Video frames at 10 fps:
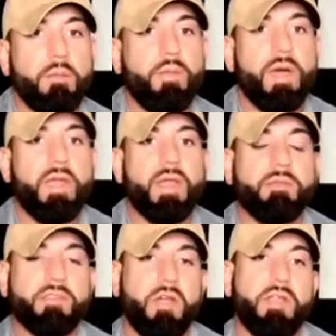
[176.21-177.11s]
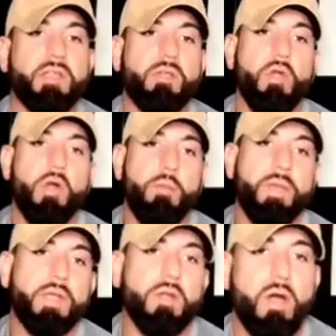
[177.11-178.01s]
But I'm starting to grow a
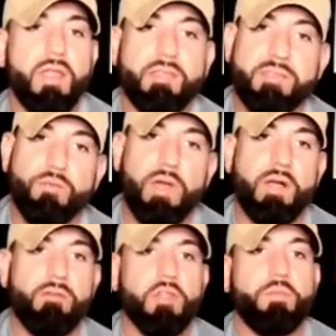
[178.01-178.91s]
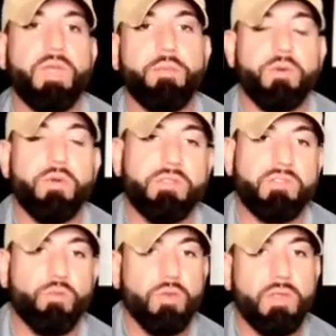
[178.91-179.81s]
bigger audience as well of other people who
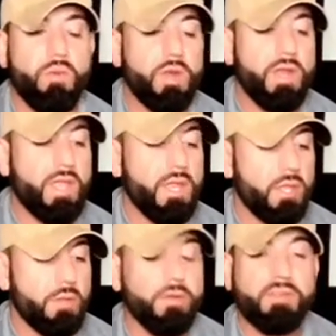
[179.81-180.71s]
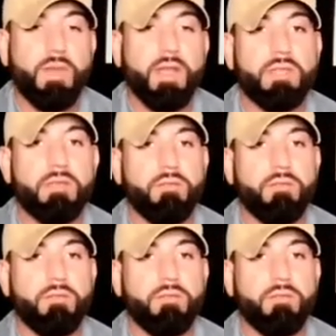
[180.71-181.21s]
just really want to get a good perspective of